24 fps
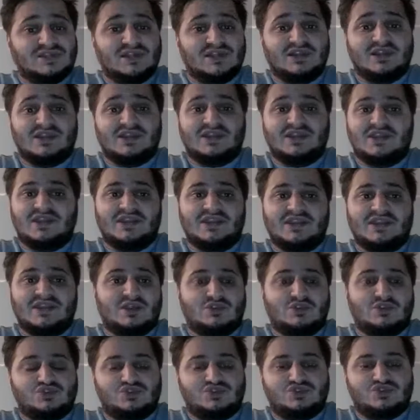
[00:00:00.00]
it still
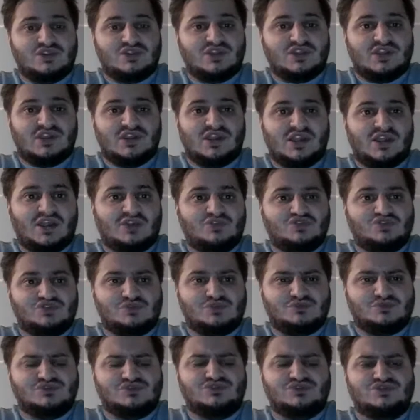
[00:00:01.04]
inhales
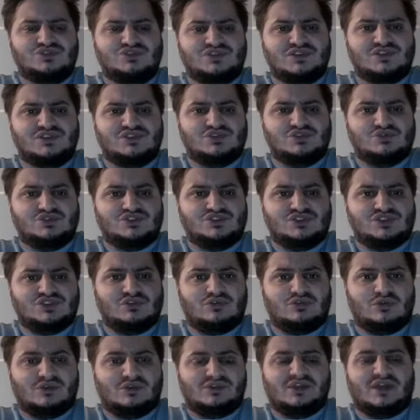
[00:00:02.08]
substances, so
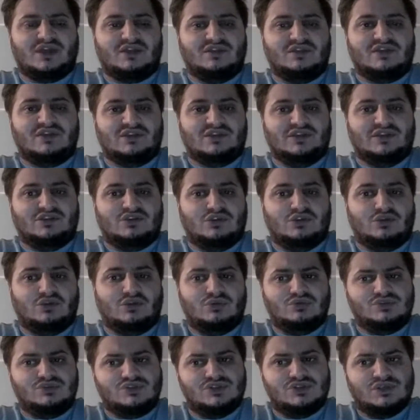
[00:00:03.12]
it's still going directly in
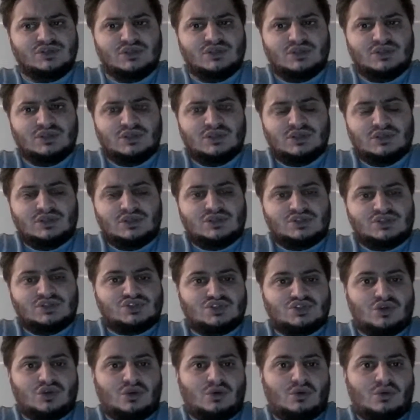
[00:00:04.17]
the lungs.
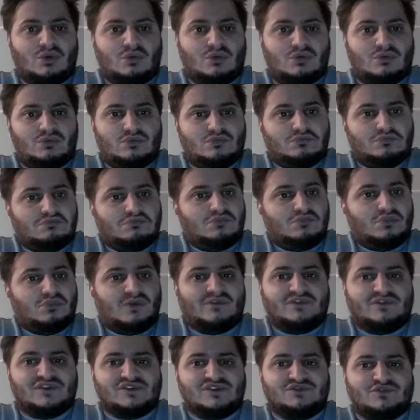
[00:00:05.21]
So
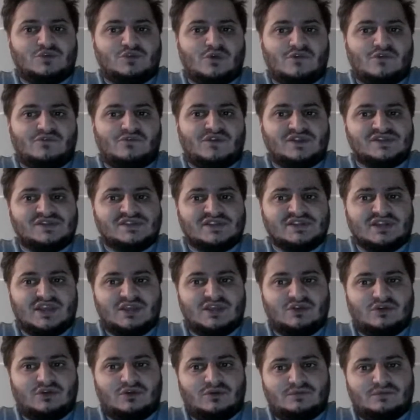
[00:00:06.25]
whether it's through a
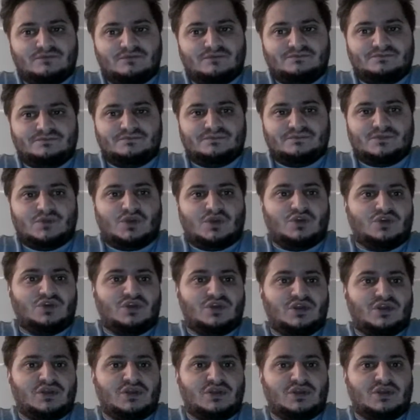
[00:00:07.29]
ventilator or
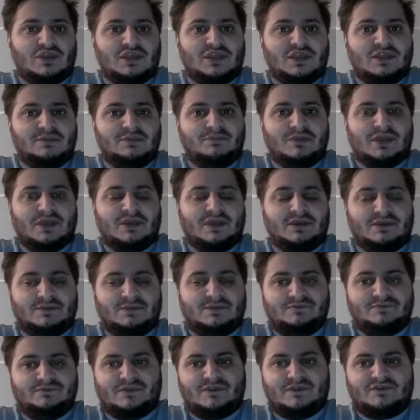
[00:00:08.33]
a e-pen,
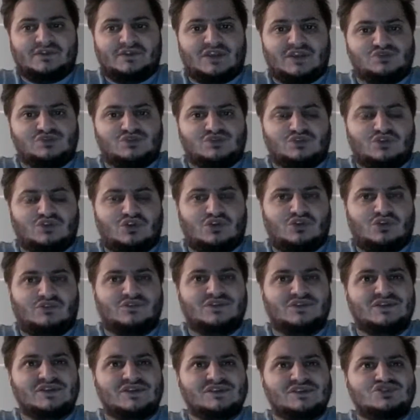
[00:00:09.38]
I think that's what they call it. I
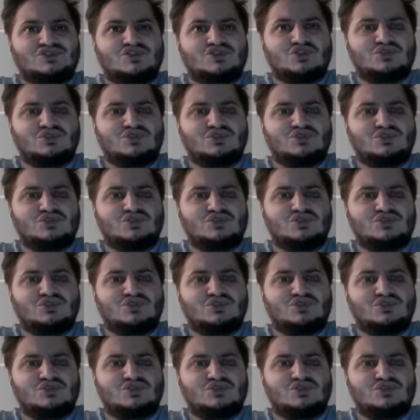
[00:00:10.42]
think there's two